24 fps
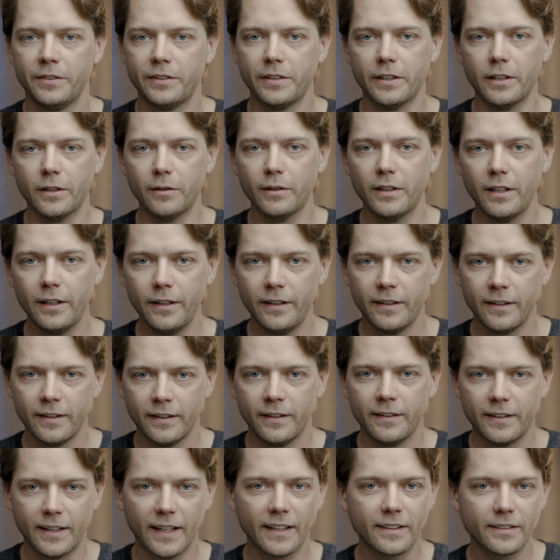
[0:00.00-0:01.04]
So
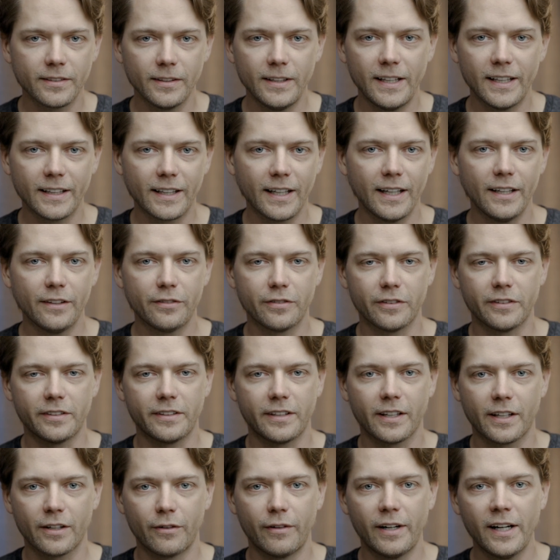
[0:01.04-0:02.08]
thanks a lot guys for
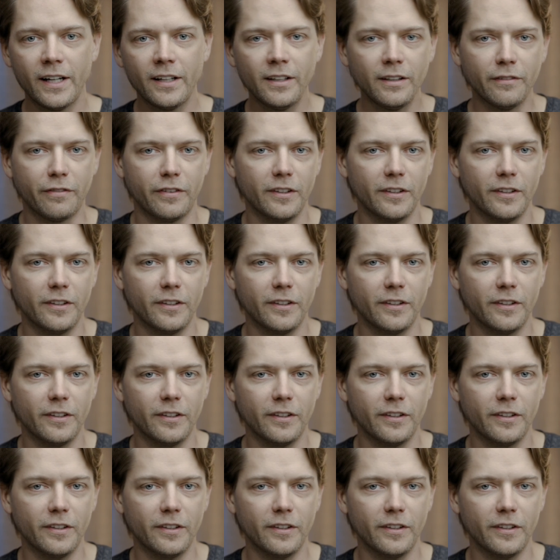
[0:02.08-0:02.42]
sticking around.